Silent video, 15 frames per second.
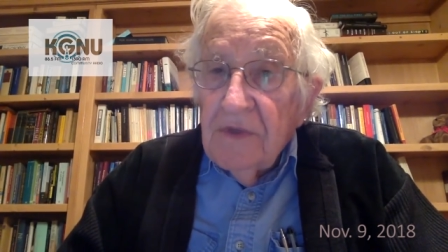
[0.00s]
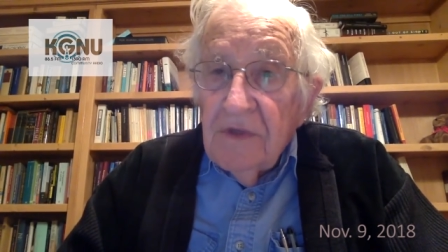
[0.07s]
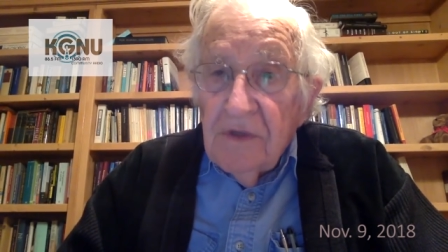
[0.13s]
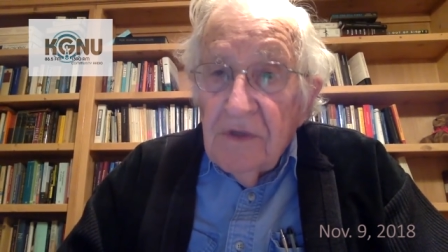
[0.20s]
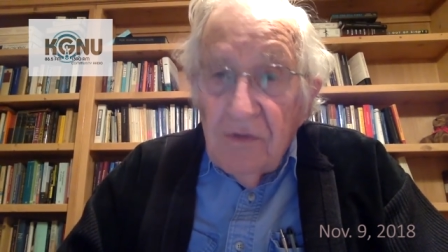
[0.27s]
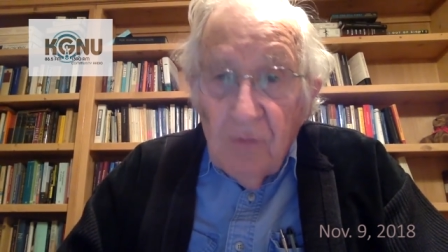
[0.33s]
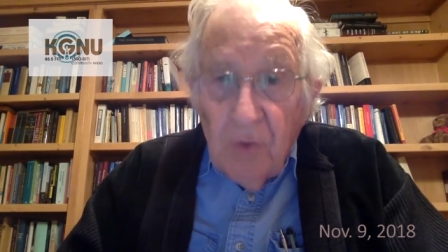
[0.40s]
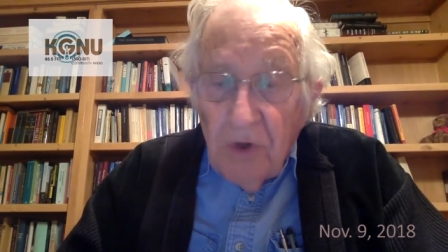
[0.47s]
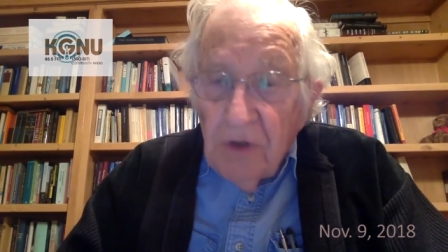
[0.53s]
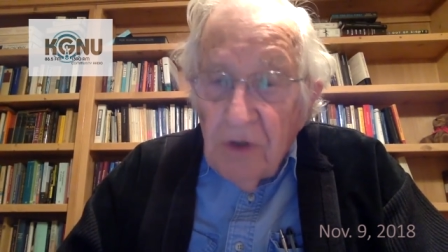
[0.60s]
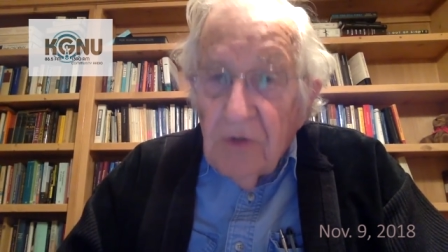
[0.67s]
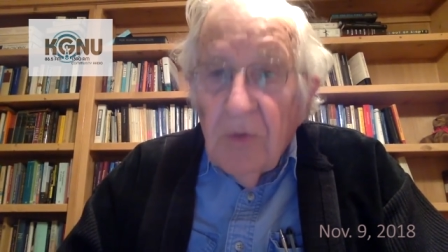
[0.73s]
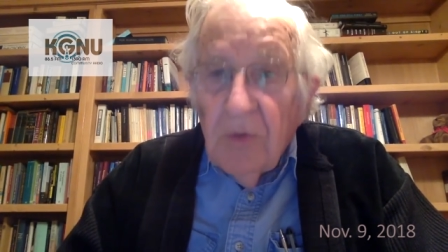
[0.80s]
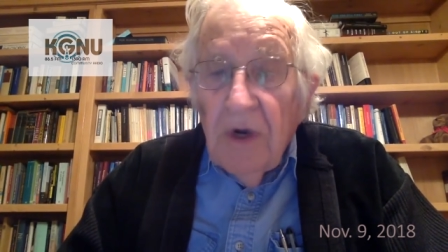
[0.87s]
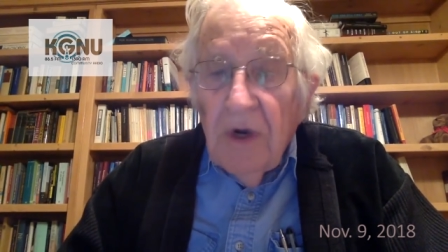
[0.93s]

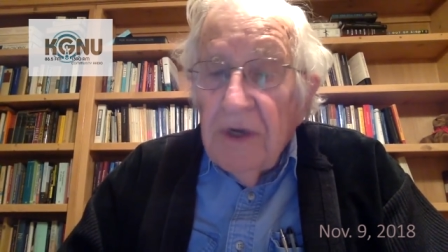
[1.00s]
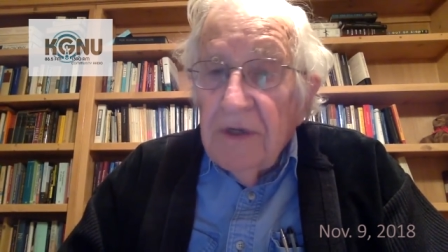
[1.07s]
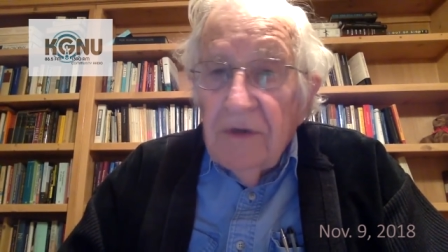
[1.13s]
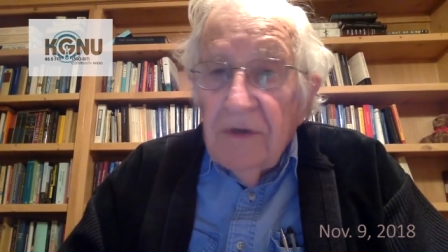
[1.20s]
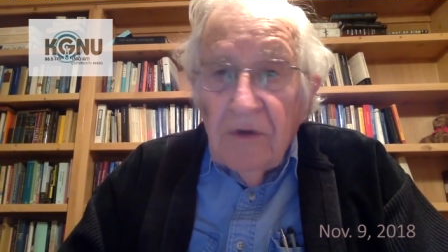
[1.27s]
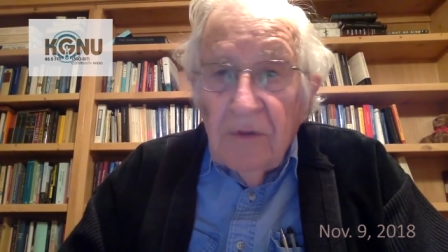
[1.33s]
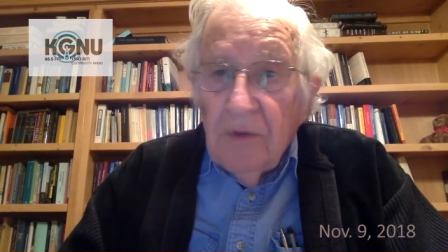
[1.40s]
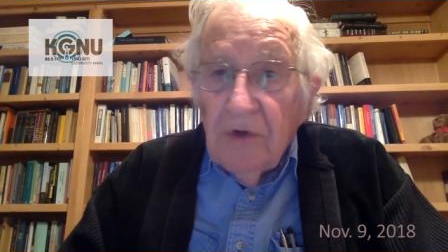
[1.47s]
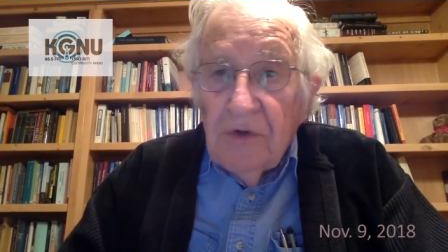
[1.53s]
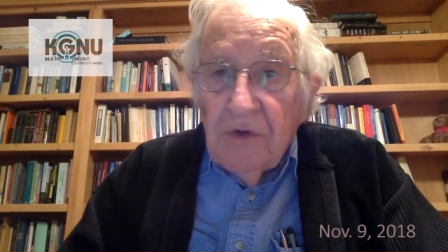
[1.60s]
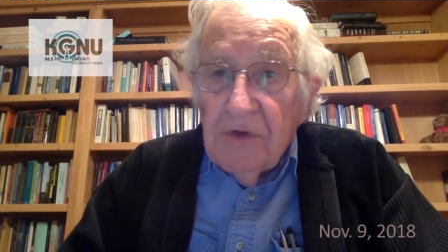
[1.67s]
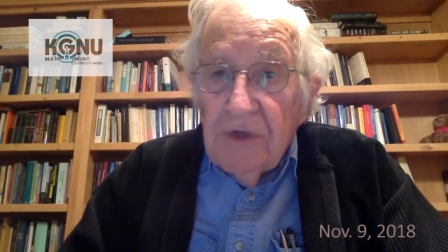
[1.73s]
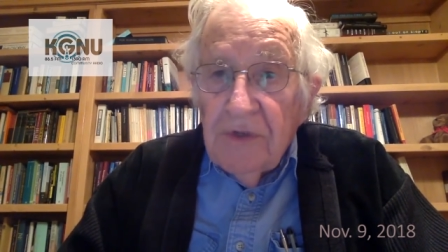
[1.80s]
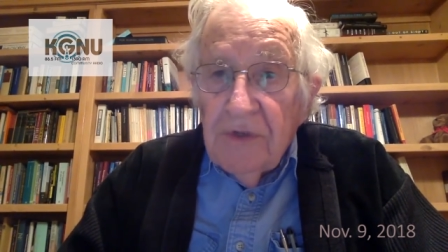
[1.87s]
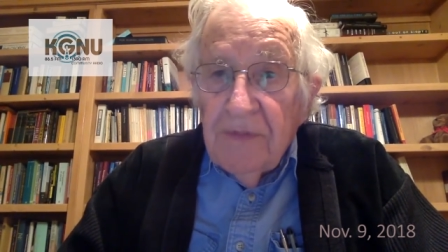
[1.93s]
worldwide
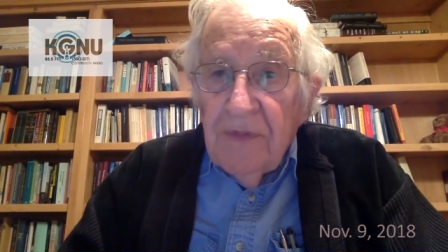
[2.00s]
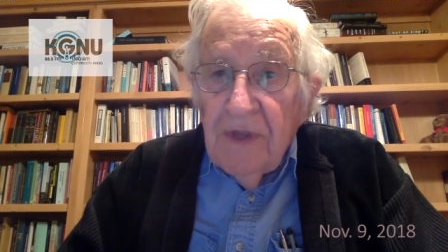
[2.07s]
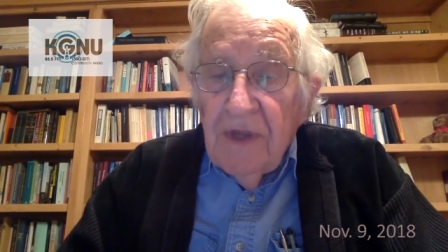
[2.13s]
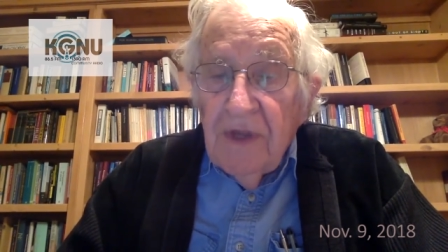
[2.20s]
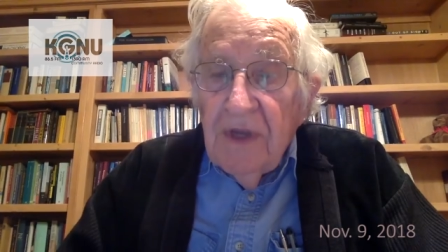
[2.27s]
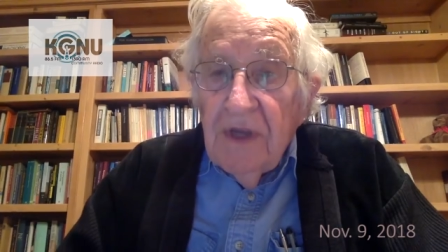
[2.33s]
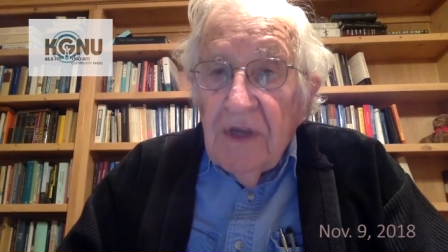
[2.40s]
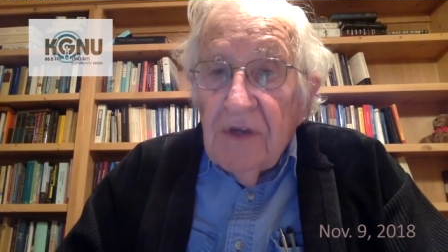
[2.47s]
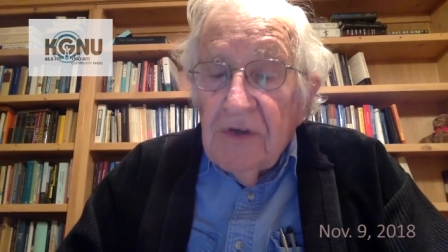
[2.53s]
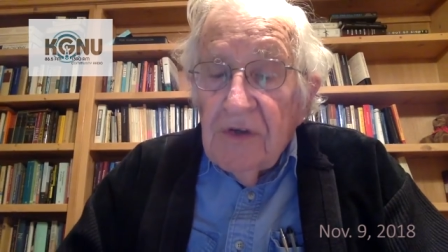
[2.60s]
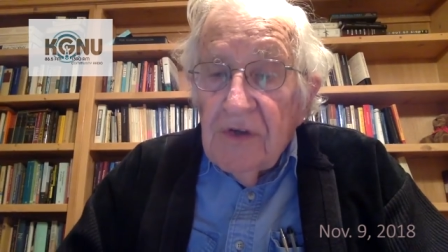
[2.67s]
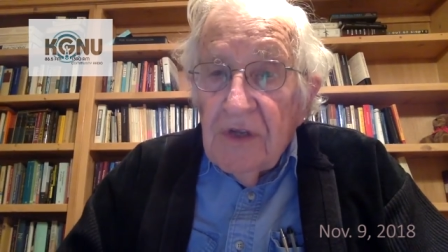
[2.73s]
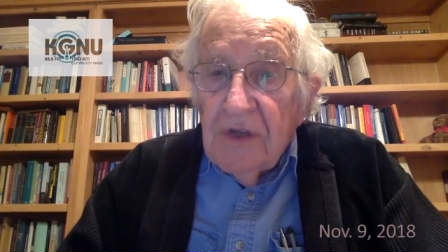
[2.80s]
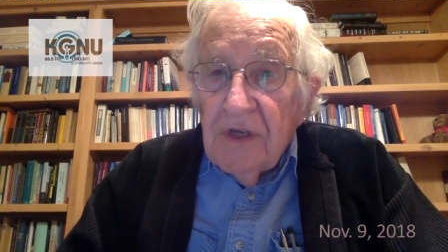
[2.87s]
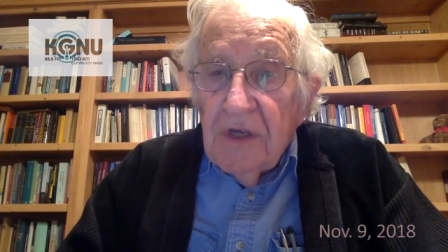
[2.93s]
almost, is
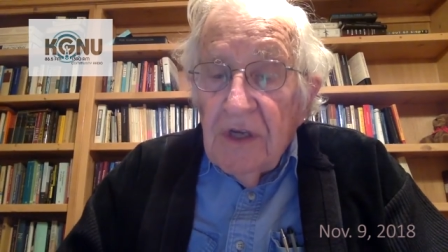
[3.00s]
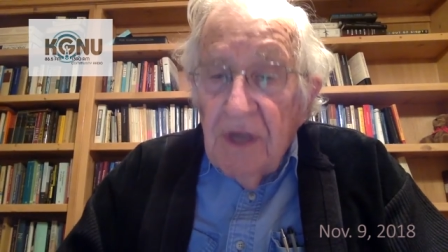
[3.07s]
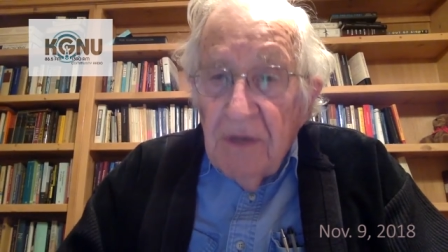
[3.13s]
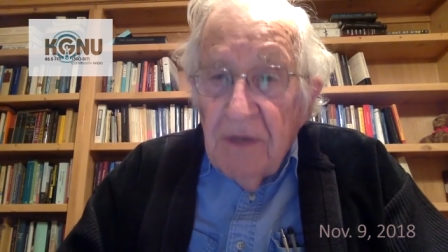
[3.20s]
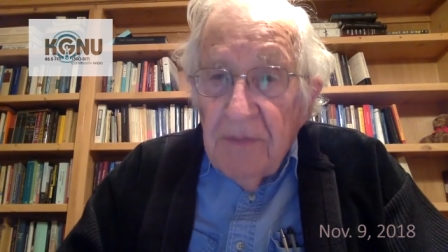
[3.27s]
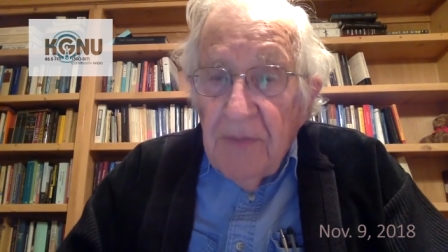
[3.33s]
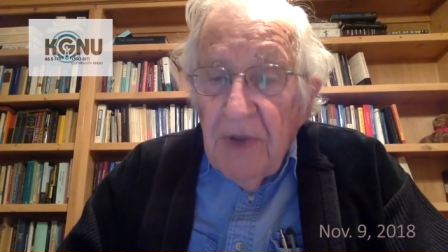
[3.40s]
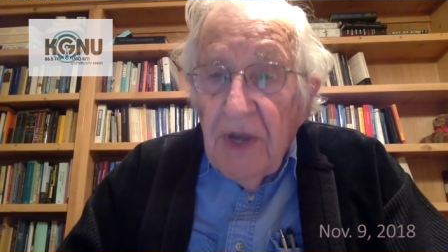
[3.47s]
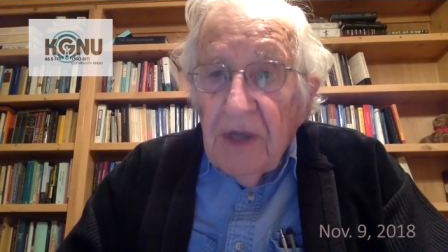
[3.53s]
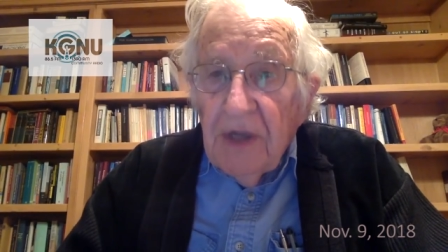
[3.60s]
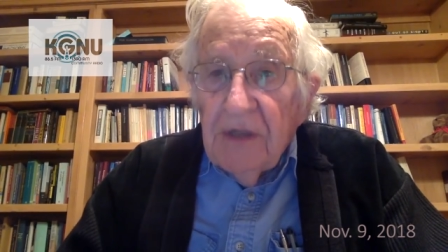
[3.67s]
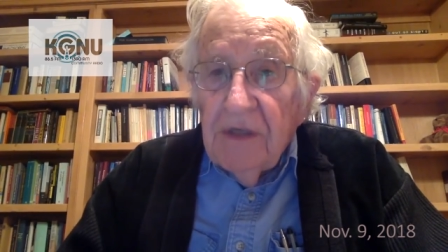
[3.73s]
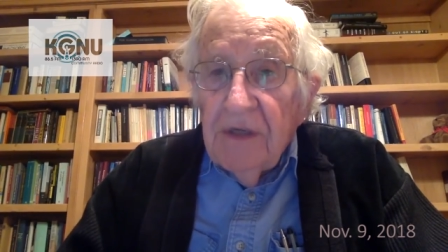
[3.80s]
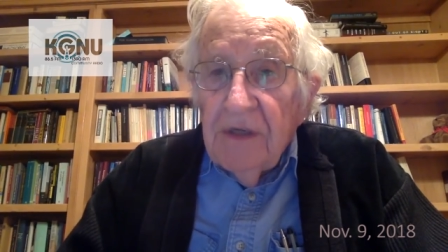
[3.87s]
the impact